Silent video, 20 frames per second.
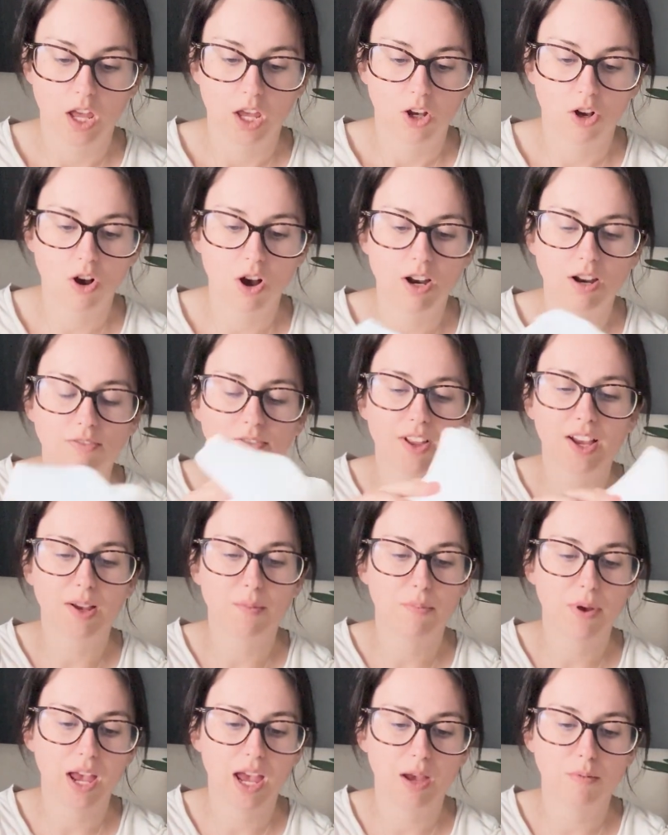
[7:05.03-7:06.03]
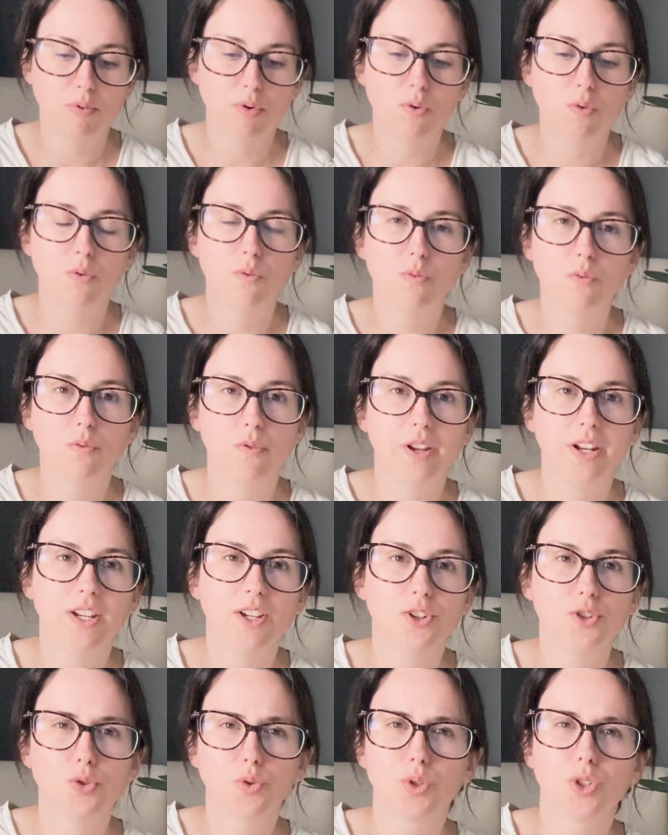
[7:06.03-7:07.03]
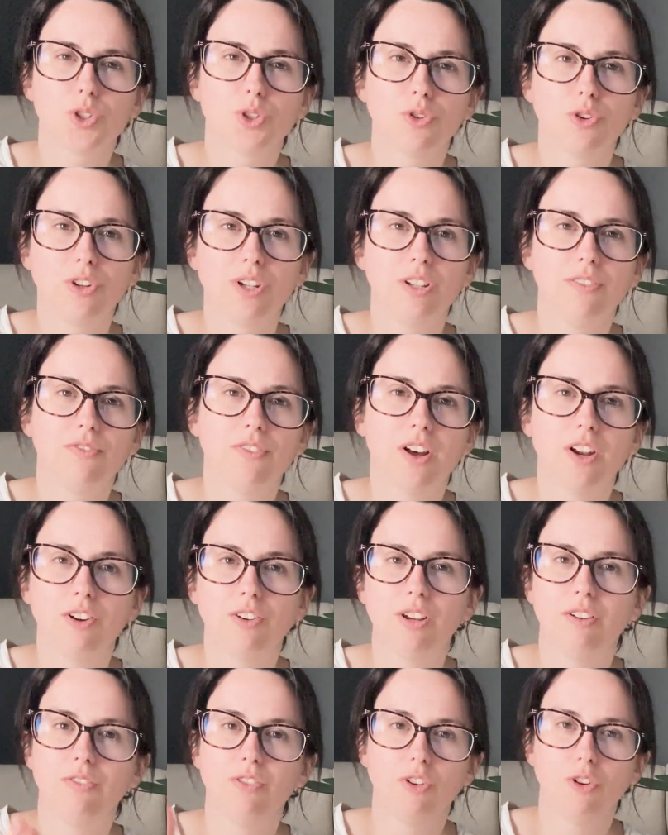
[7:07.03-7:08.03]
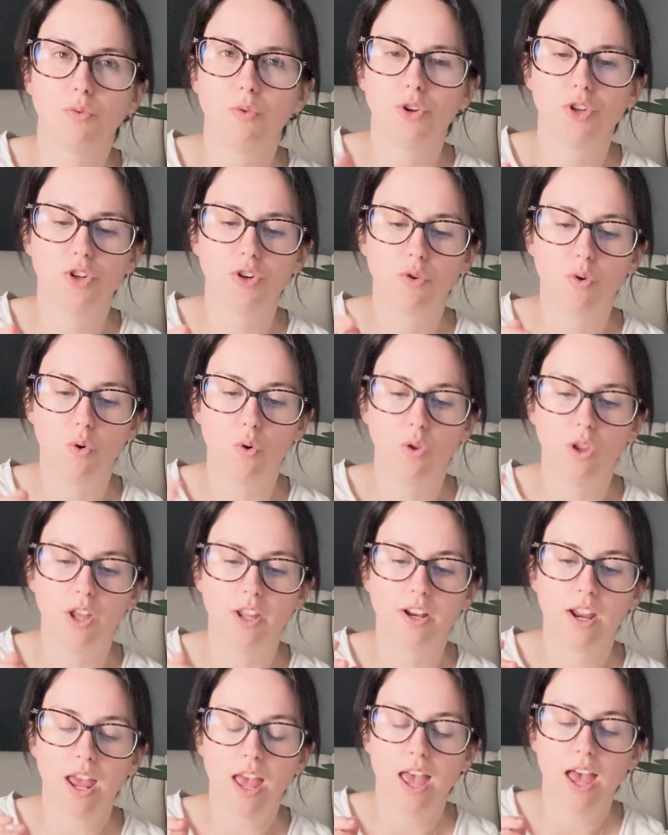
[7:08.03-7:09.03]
kind of like pebble finish or stony, I don't even know what you call it.